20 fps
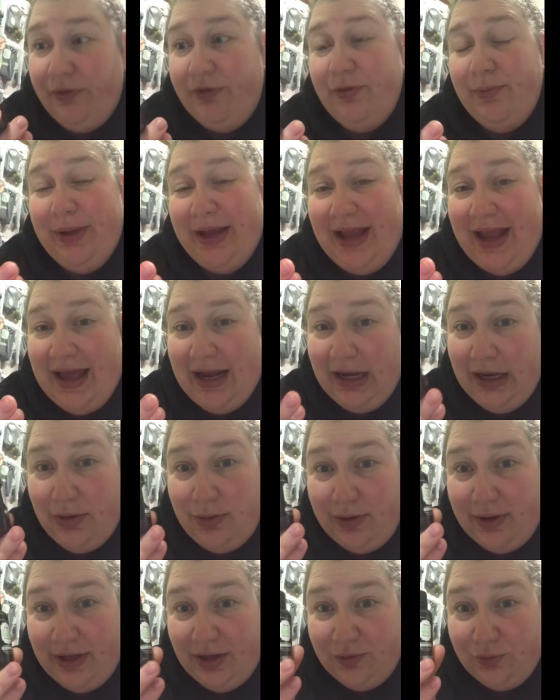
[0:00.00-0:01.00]
So by adding
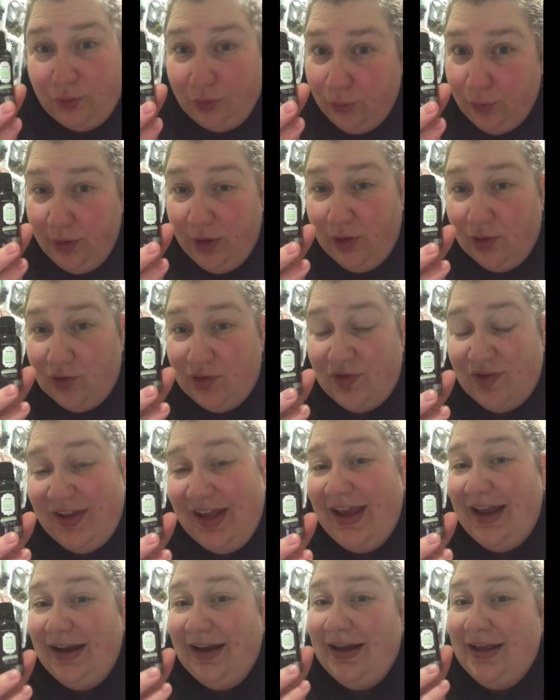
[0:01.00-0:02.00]
oil to your
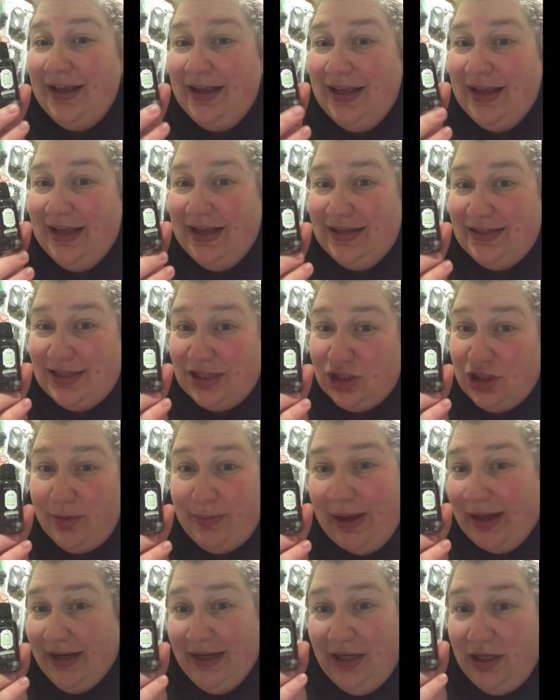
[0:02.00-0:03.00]
skin, it tells your
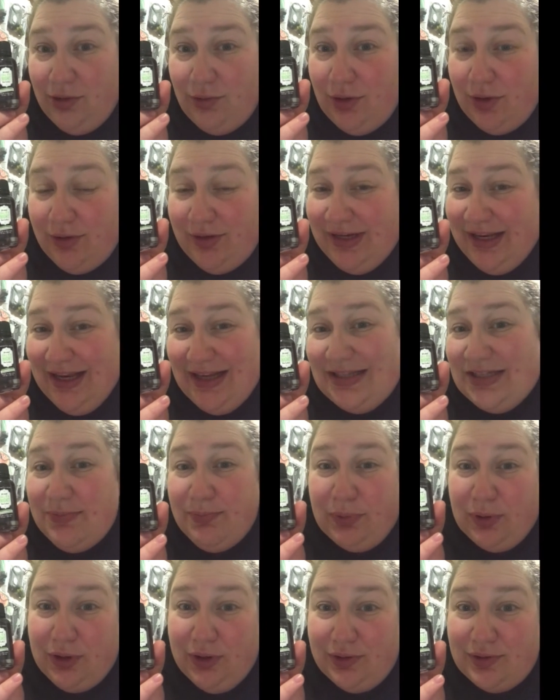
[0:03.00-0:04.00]
body you don't need to
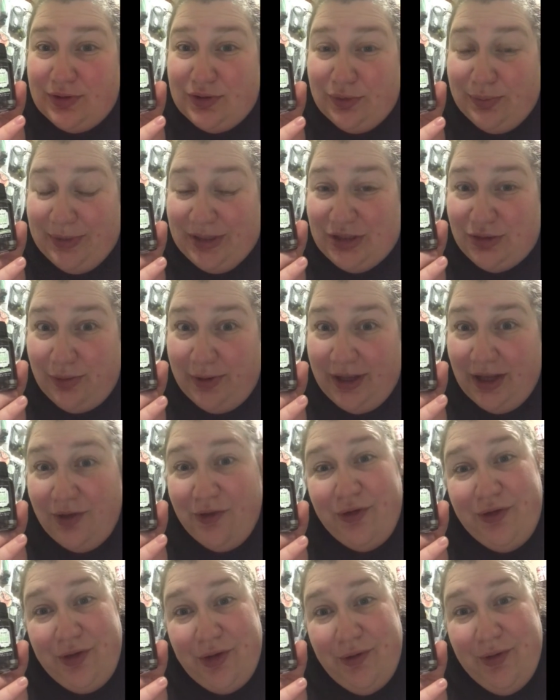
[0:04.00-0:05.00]
produce so much oil.
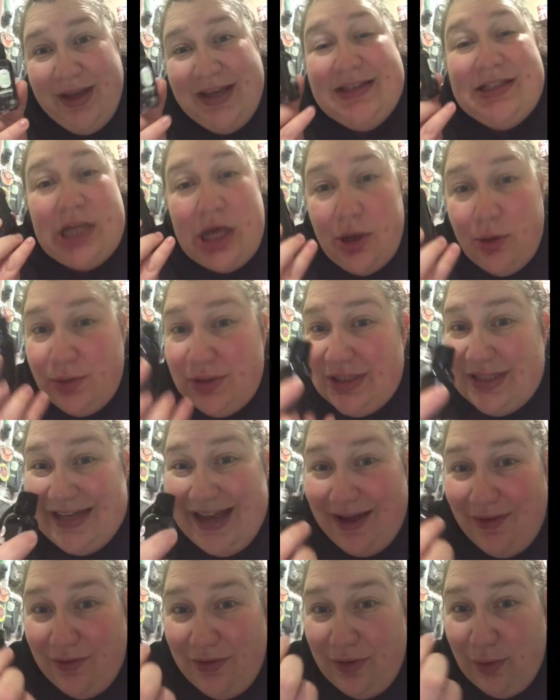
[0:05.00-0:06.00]
So it tones
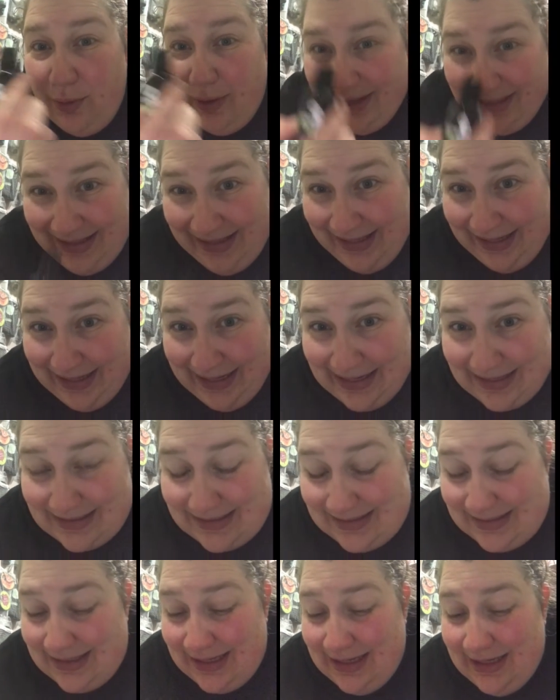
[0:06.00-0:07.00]
down the
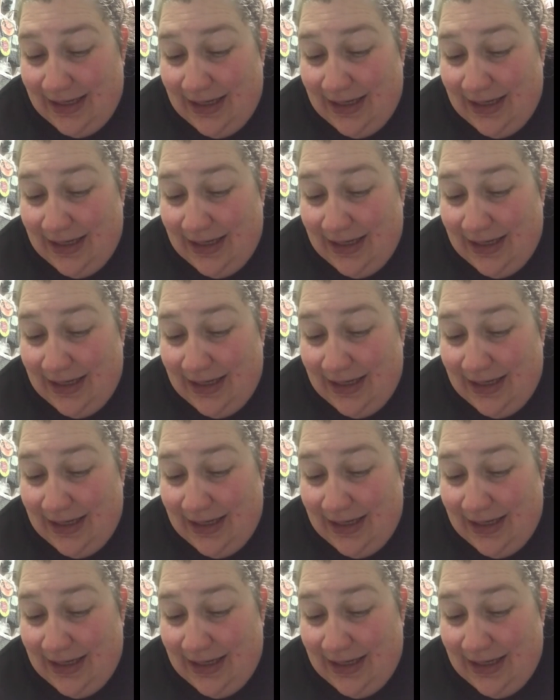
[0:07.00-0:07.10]
oiliness.